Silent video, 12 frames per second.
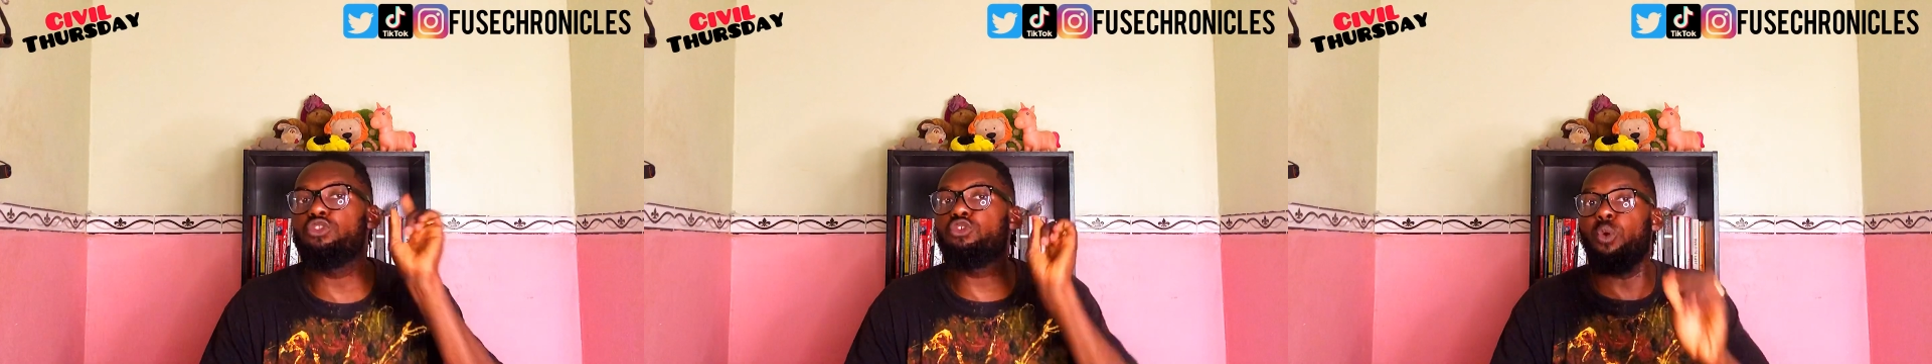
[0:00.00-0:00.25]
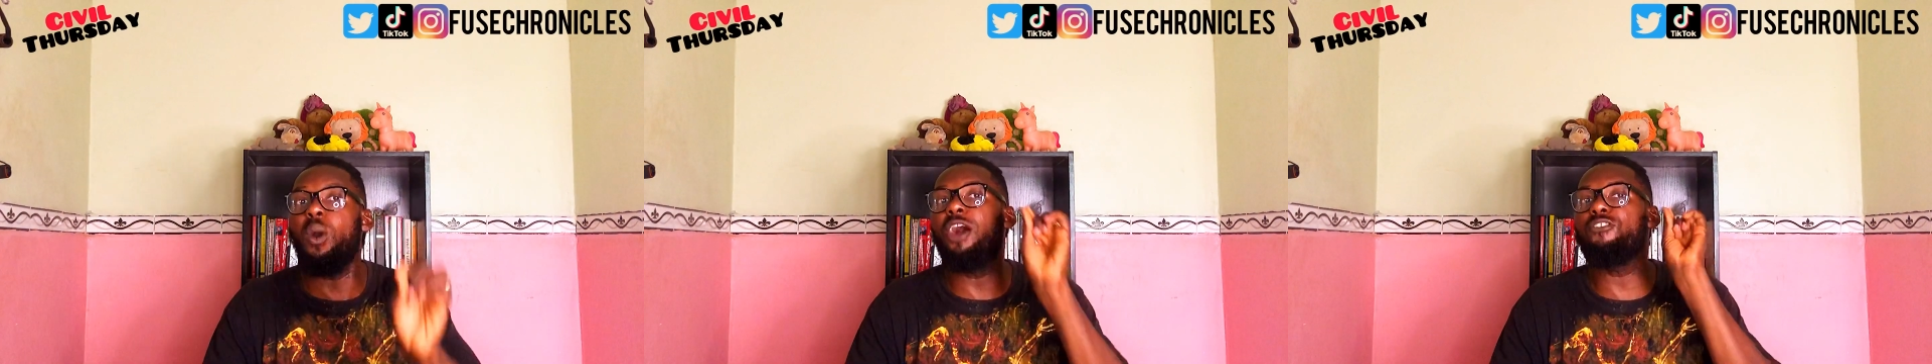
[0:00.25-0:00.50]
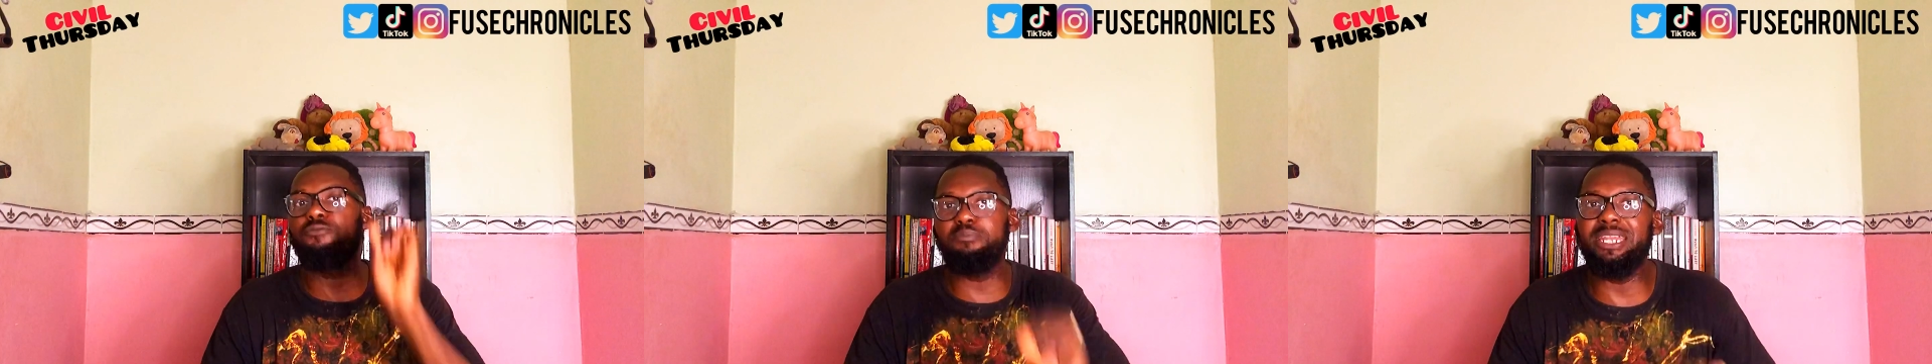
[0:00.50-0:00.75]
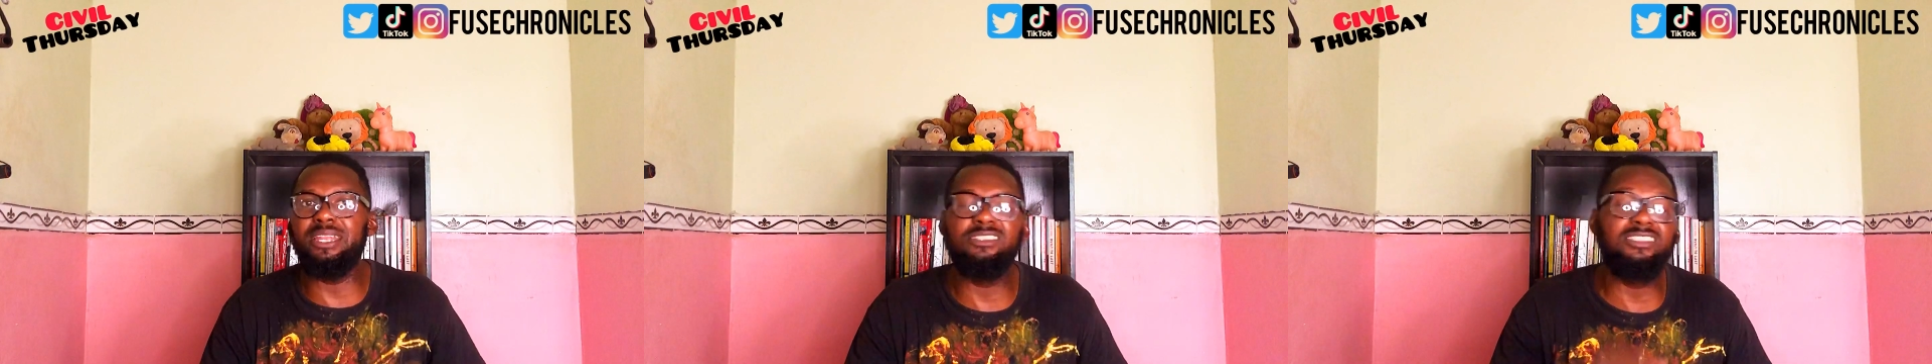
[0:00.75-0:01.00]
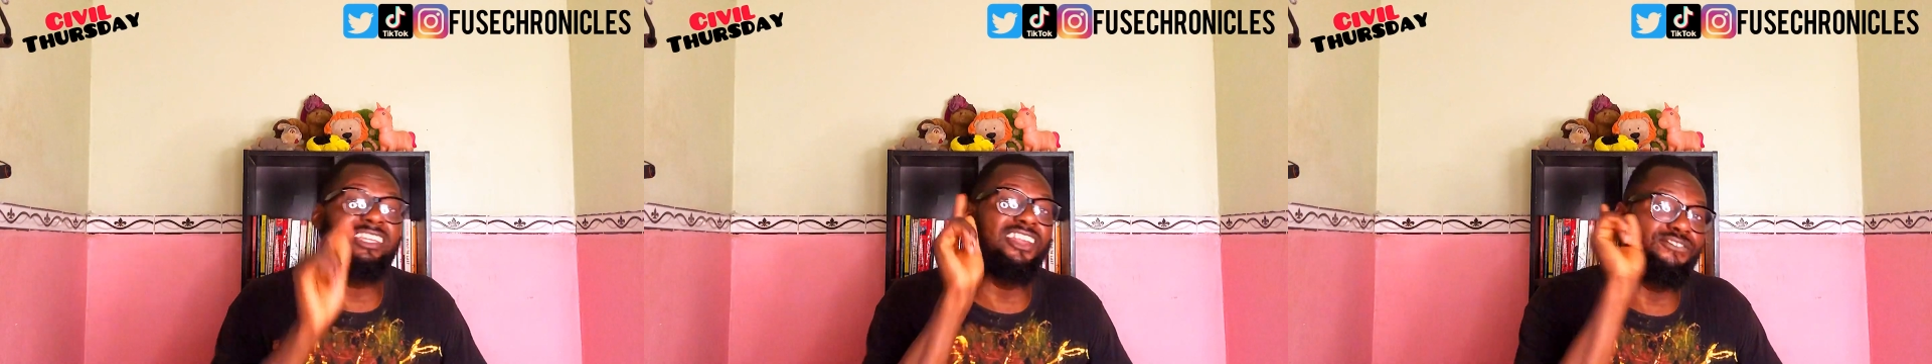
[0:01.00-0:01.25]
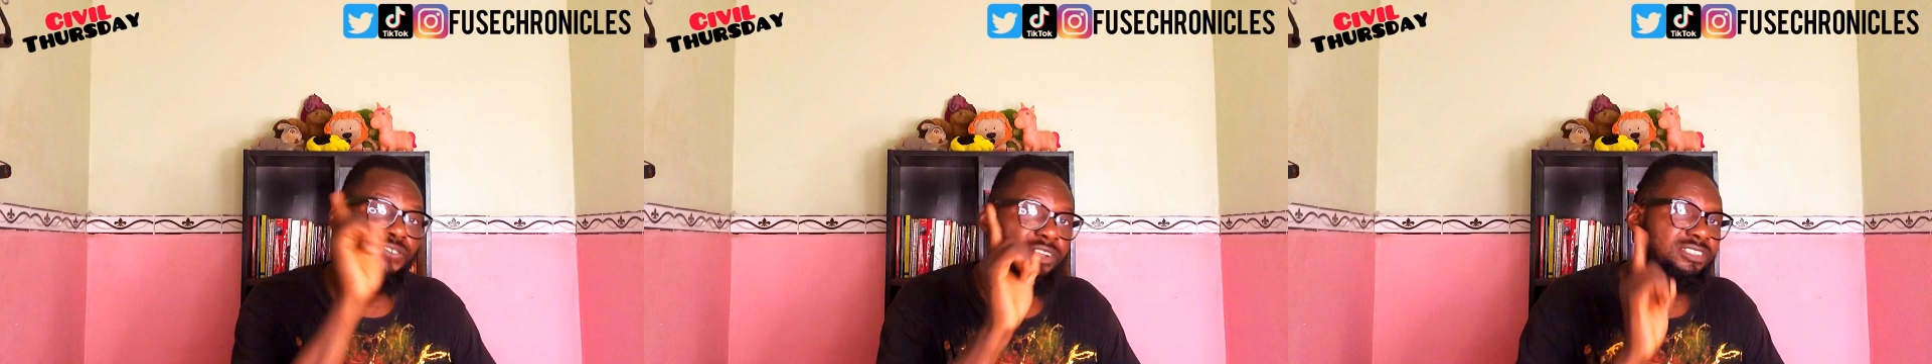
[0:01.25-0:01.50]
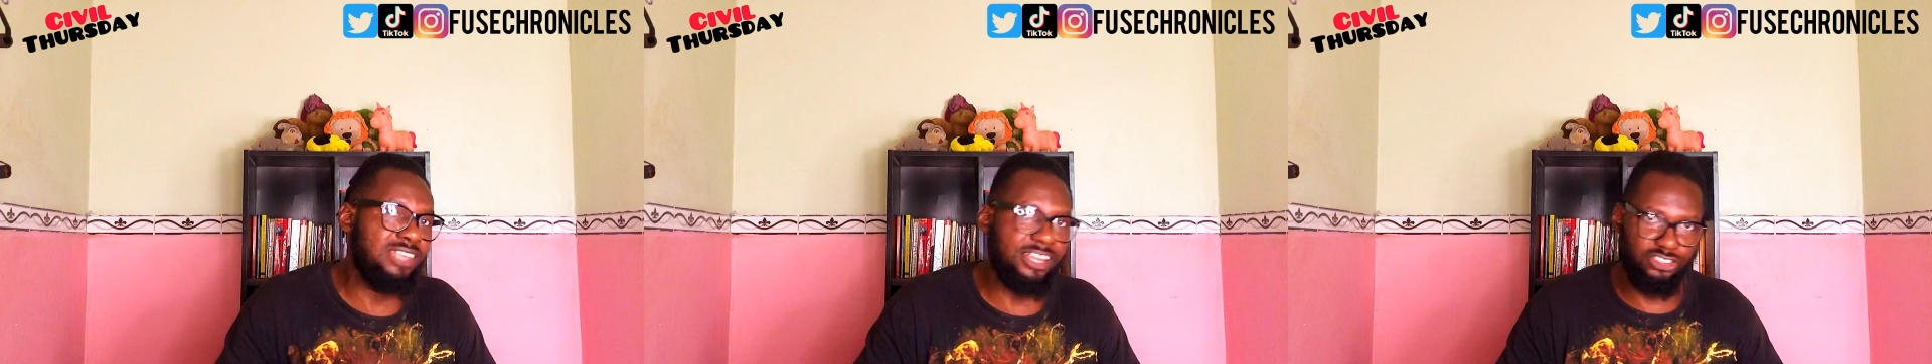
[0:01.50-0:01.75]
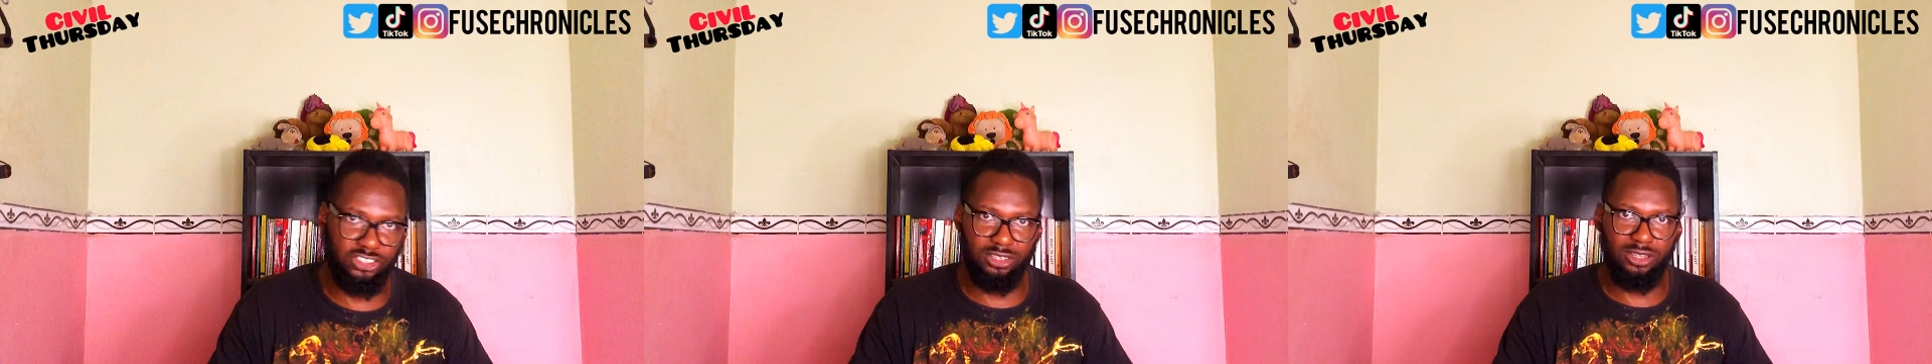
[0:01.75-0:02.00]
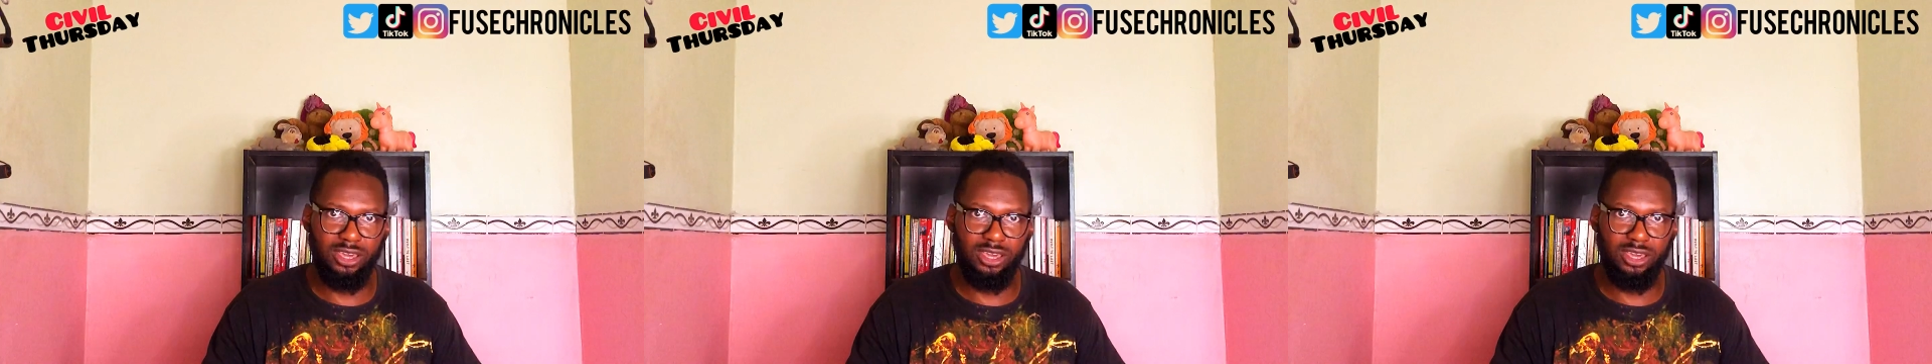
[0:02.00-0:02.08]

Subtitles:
12 minutes in the first section.